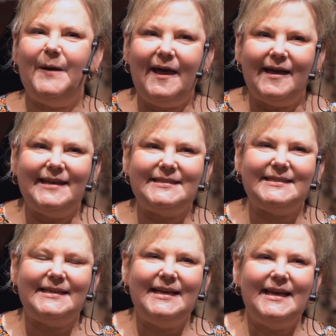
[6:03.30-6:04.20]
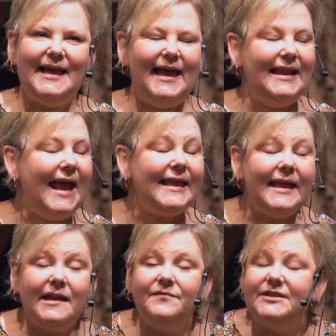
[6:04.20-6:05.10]
but and I
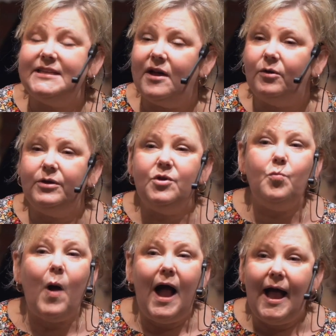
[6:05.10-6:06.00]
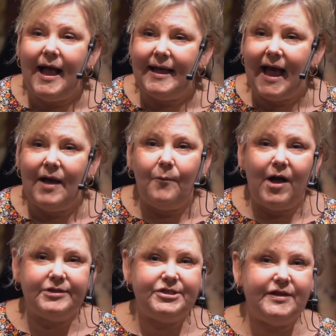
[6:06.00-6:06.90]
can't even tell you why I
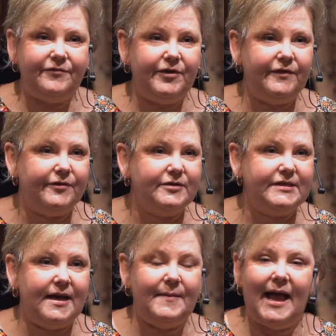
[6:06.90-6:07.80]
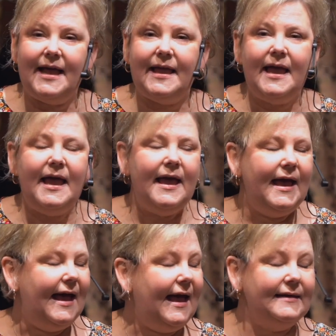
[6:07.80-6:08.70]
watched it for the first time. I
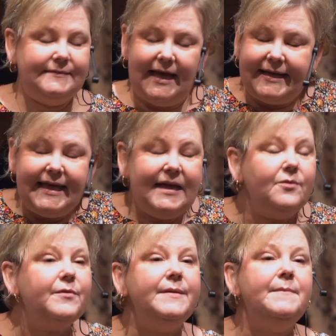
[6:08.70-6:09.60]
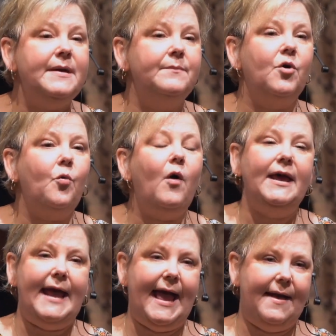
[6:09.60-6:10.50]
I can't remember
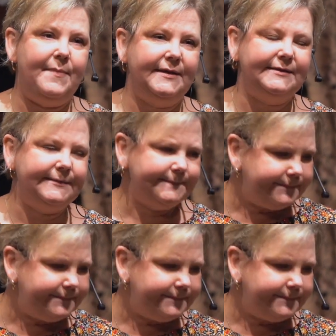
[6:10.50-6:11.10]
what happened.